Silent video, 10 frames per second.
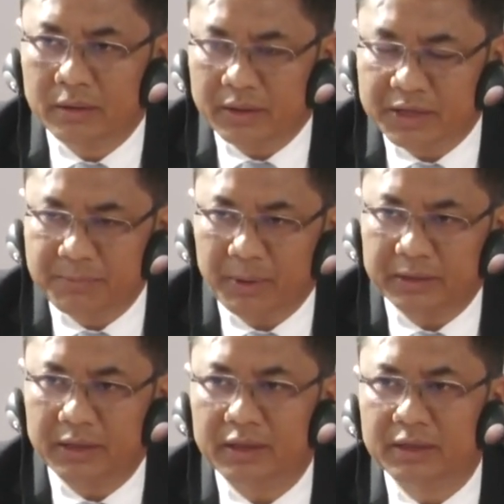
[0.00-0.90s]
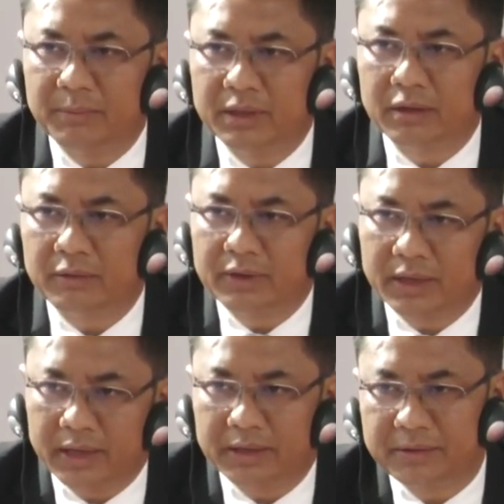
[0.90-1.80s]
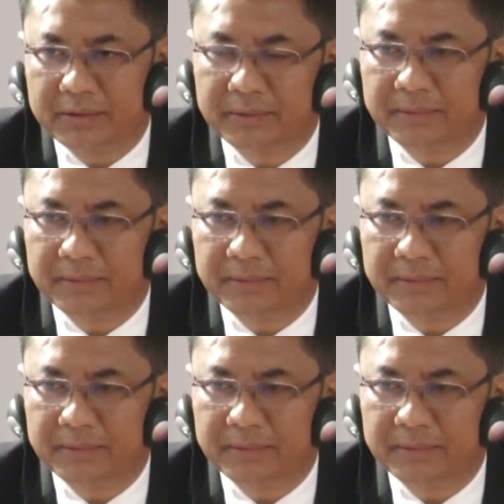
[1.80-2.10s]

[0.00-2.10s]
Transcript: inspected in the middle of the night,